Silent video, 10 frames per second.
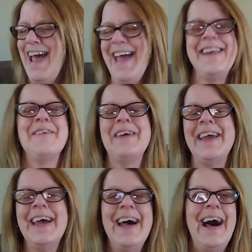Anyway,
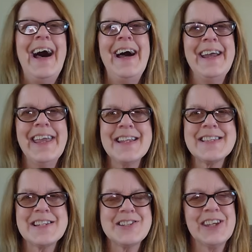I get
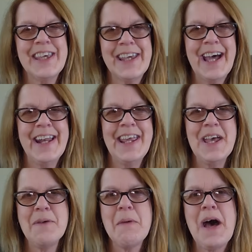such a kick out of him.